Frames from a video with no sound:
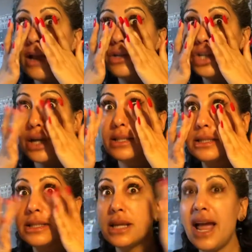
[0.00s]

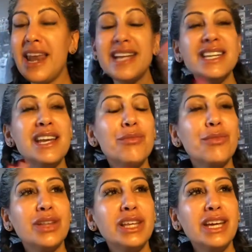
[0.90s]
just, and I didn't
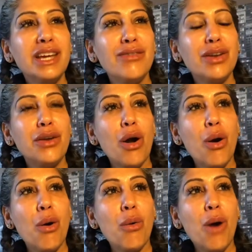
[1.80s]
really even
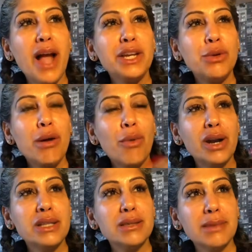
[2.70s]
know, I knew I
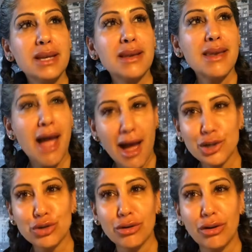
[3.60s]
wanted something
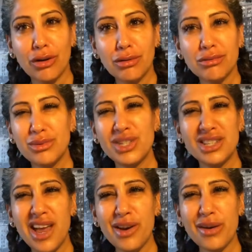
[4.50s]
natural, which is
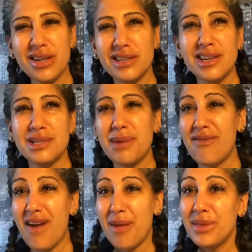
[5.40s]
kind of crazy because my
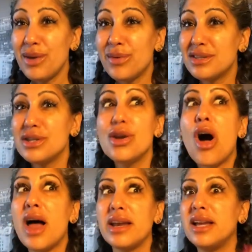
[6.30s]
family was
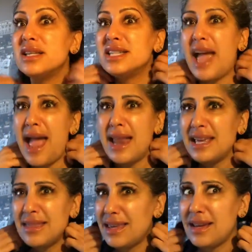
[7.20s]
not into
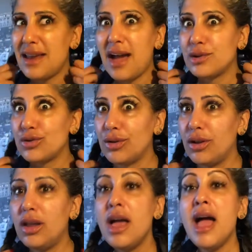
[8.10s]
anything
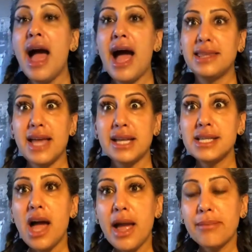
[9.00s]
natural at that
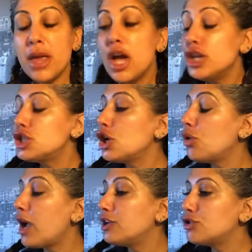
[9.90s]
time.
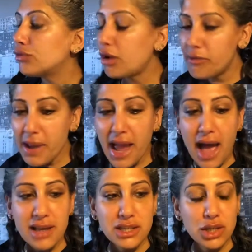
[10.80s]
So I drove my
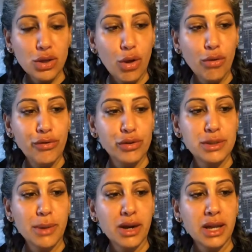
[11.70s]
ass to the Whole
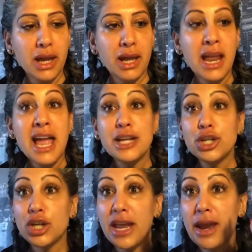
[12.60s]
Foods market
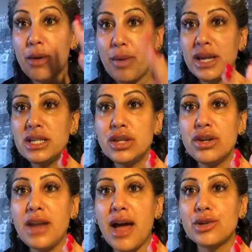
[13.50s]
and I went into
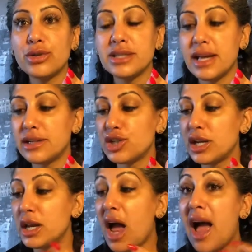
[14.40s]
their natural
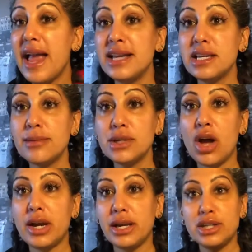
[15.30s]
section. I ended up
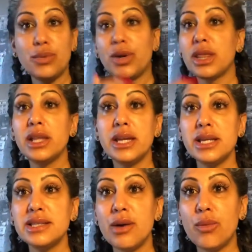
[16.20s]
talking to one of the
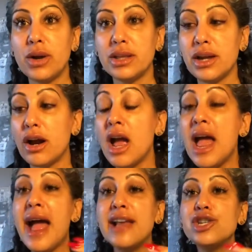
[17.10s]
ladies that worked there
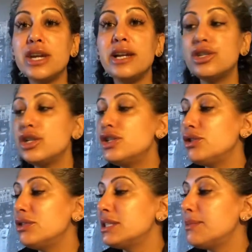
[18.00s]
and she
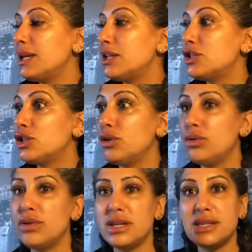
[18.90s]
introduced me
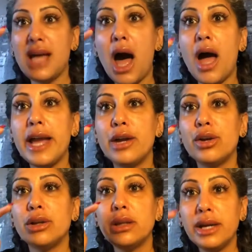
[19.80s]
to this
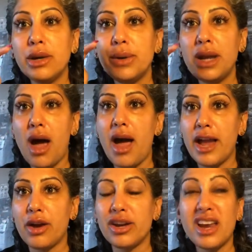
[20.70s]
iron, liquid
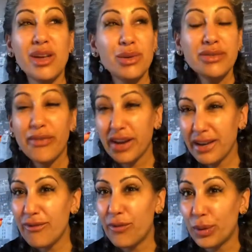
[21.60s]
iron, and it was
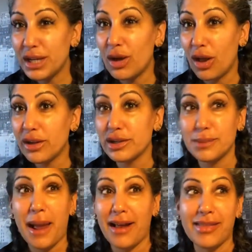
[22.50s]
freaking $40
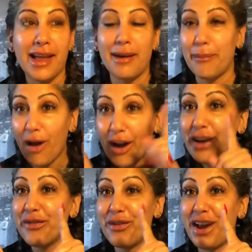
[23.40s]
back then. I'm not
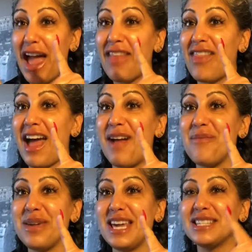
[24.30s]
gonna forget that
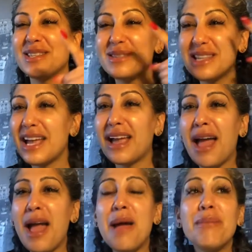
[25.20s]
because I was like,
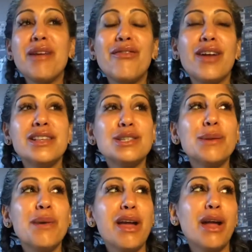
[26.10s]
my friends
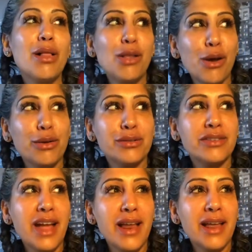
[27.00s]
are buying
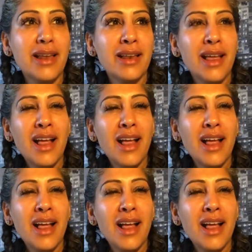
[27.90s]
clothes and